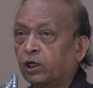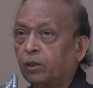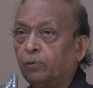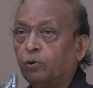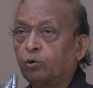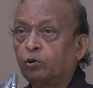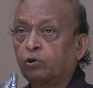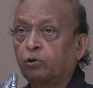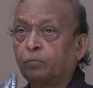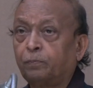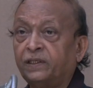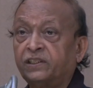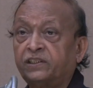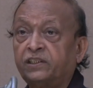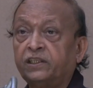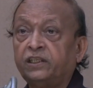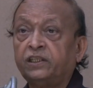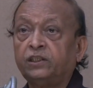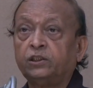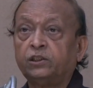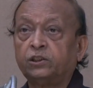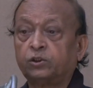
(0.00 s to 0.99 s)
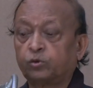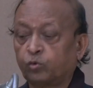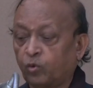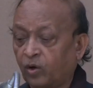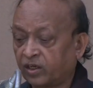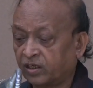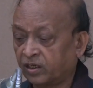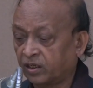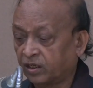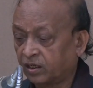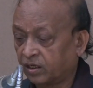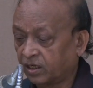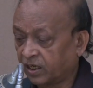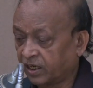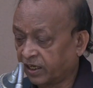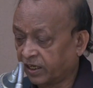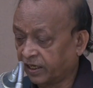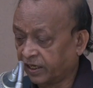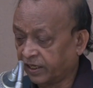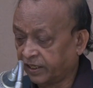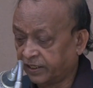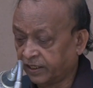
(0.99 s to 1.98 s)
about fishery is one
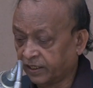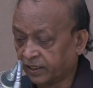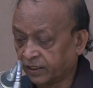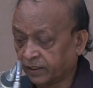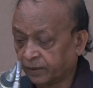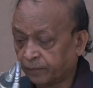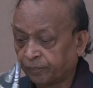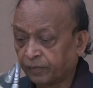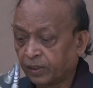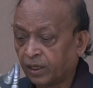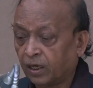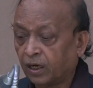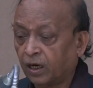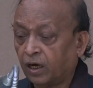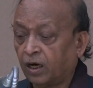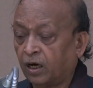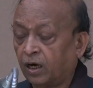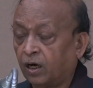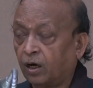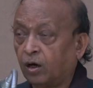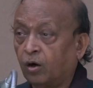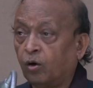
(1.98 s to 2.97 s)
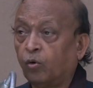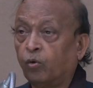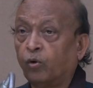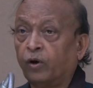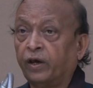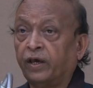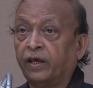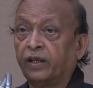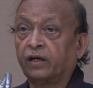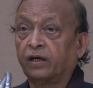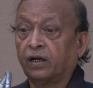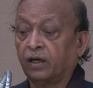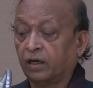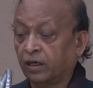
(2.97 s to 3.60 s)
area where